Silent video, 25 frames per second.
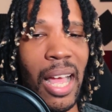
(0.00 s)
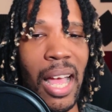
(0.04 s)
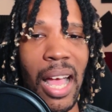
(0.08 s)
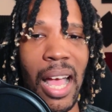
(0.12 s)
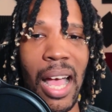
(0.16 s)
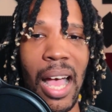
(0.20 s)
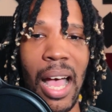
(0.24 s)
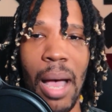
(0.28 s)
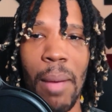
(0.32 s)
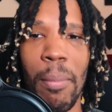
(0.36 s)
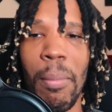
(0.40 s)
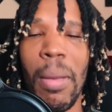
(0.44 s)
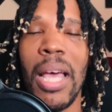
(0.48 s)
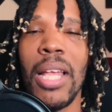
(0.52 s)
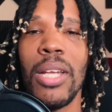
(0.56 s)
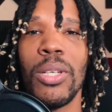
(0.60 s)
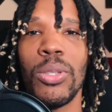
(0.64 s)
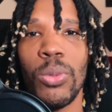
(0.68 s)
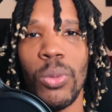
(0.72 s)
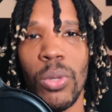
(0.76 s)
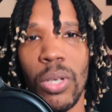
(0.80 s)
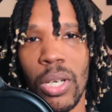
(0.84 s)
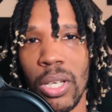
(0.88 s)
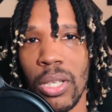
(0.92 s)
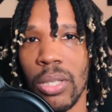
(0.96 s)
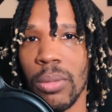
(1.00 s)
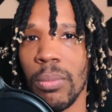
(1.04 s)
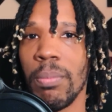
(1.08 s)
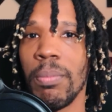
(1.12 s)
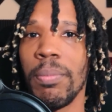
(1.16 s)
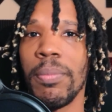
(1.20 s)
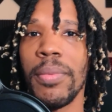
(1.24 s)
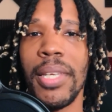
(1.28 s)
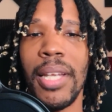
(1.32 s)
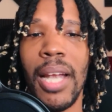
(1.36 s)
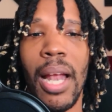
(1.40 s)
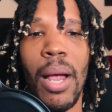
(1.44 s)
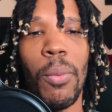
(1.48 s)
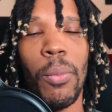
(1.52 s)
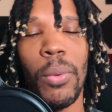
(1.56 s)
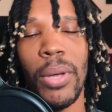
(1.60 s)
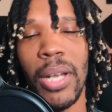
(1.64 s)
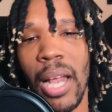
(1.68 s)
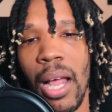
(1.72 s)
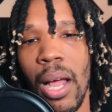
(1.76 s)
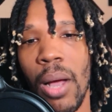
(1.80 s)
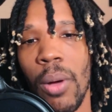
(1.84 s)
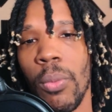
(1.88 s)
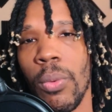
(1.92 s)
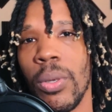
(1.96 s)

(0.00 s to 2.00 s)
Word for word: I might as well. And I went out